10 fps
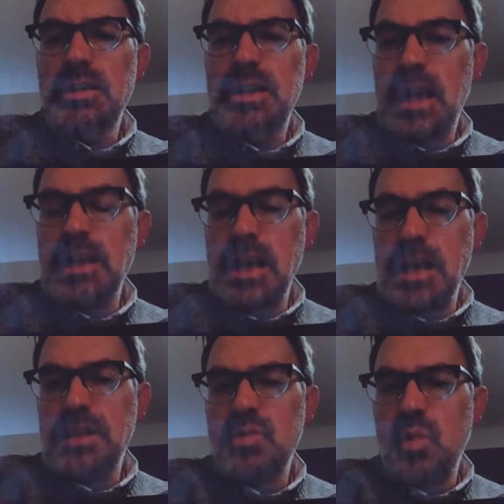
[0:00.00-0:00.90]

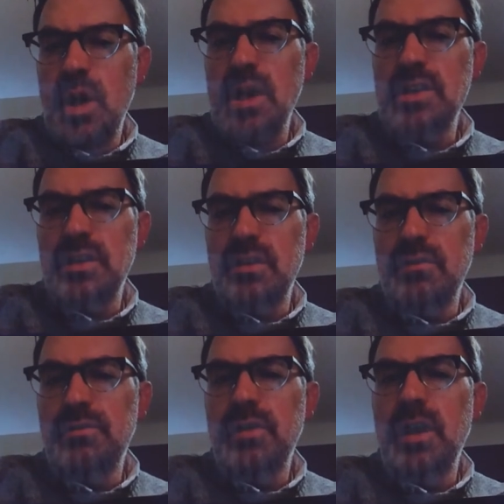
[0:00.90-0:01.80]
techniques, ways
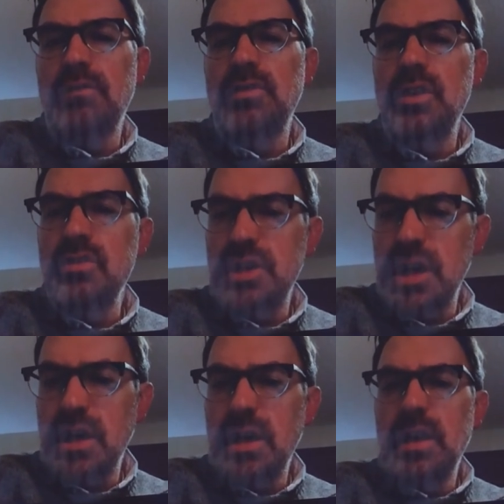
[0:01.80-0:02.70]
of
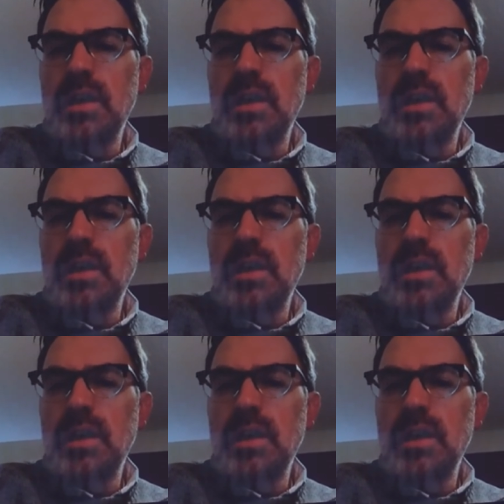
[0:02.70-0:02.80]
using